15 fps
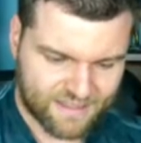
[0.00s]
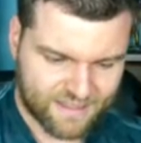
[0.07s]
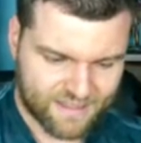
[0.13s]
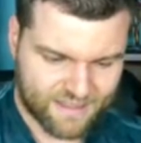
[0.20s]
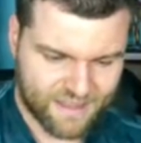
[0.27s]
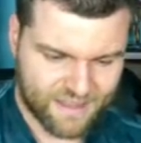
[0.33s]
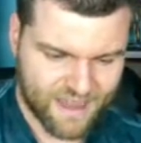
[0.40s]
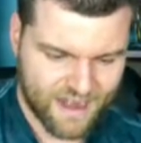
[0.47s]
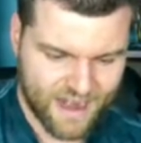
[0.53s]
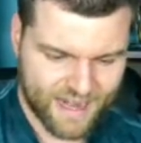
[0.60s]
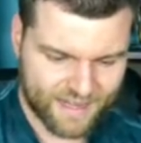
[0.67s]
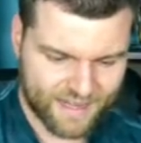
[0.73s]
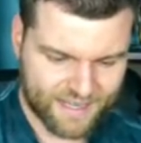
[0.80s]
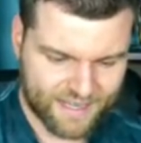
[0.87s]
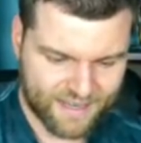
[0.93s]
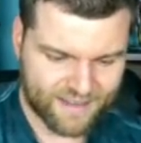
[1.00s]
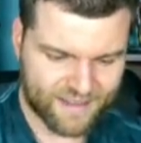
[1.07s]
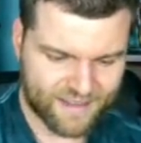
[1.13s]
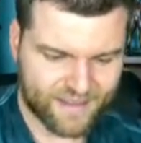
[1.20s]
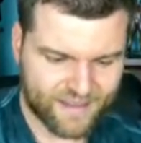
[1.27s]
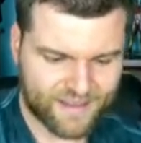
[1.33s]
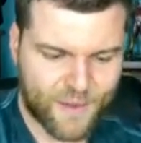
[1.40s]
All right.
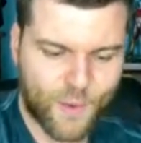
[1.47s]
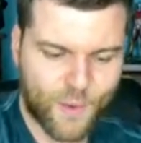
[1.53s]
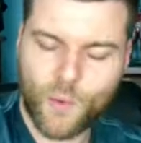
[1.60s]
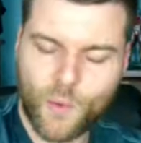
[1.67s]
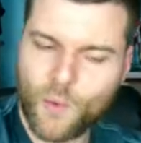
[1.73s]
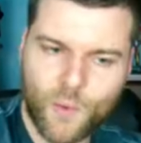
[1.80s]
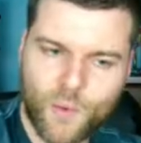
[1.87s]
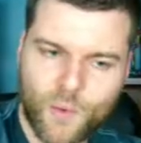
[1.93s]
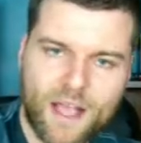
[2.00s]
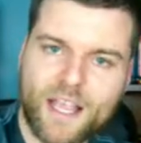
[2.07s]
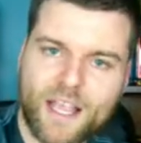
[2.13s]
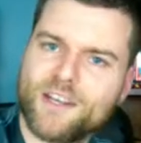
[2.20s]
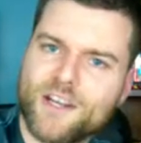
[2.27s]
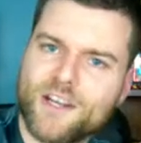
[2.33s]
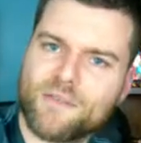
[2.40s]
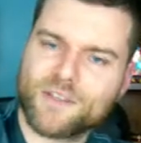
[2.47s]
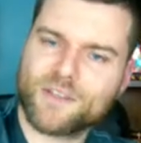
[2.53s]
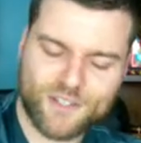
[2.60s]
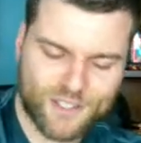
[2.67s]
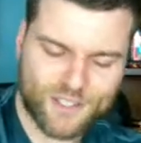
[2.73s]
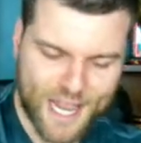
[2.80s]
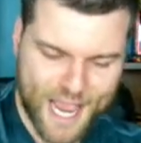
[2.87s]
I'm getting nervous
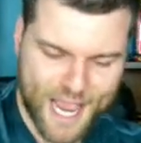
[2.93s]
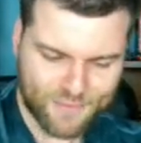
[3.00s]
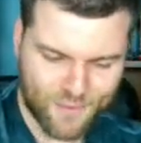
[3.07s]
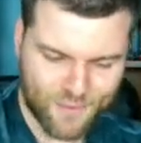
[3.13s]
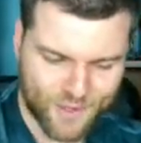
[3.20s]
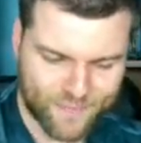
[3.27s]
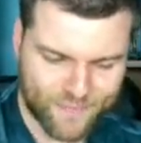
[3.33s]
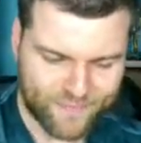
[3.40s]
because it's the last one.